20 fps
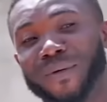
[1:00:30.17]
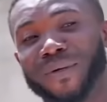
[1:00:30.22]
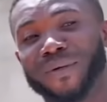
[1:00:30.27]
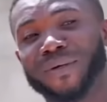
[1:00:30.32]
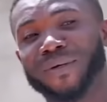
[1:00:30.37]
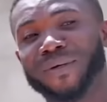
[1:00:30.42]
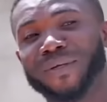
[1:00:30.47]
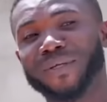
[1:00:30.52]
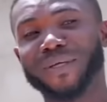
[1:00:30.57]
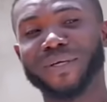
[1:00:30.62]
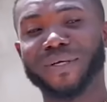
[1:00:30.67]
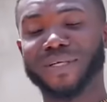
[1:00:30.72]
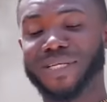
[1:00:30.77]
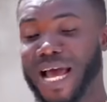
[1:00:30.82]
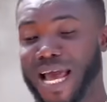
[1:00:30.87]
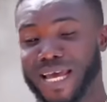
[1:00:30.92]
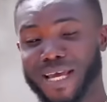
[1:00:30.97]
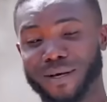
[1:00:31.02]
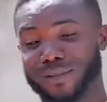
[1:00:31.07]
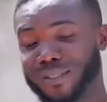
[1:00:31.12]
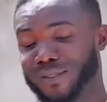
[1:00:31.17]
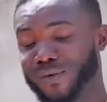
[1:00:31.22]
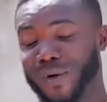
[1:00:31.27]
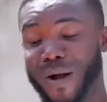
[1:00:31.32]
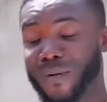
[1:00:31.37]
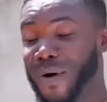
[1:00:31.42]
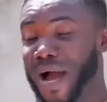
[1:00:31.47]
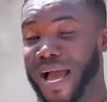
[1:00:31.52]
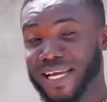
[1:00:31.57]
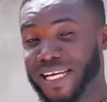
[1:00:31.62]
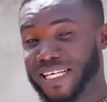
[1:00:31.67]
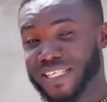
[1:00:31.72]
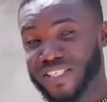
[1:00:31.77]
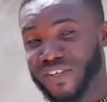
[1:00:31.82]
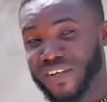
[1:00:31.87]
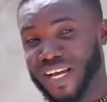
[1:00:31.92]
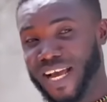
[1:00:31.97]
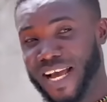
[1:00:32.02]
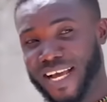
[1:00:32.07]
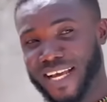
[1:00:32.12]
before. You know, I use
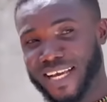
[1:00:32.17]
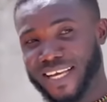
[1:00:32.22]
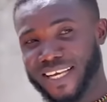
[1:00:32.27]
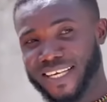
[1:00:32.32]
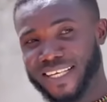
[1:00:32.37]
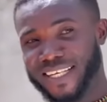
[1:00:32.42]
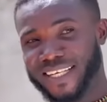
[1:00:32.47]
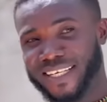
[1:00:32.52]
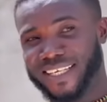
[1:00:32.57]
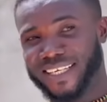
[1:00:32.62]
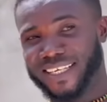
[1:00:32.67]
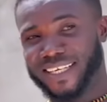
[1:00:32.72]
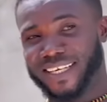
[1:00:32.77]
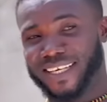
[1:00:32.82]
the car.